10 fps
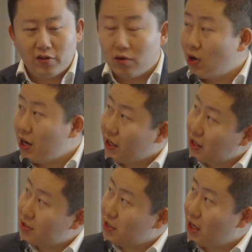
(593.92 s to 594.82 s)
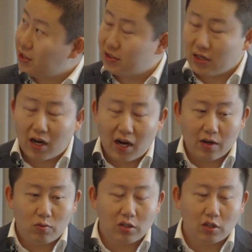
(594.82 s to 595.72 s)
right-hand side, the
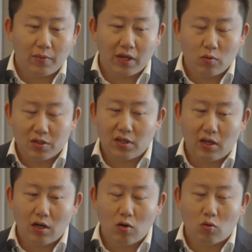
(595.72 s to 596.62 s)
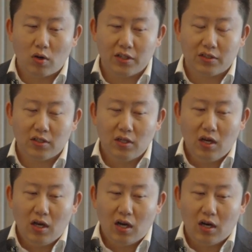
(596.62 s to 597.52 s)
high-grade domain with a low-grade
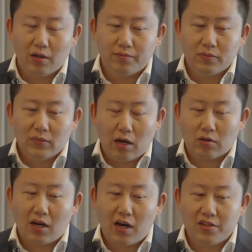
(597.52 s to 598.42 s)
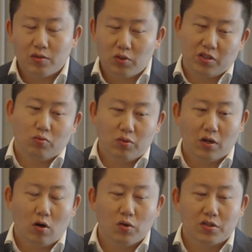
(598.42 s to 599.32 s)
outliers, which we
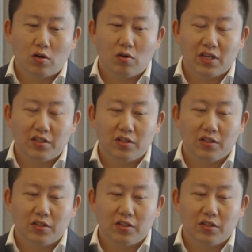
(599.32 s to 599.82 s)
always call that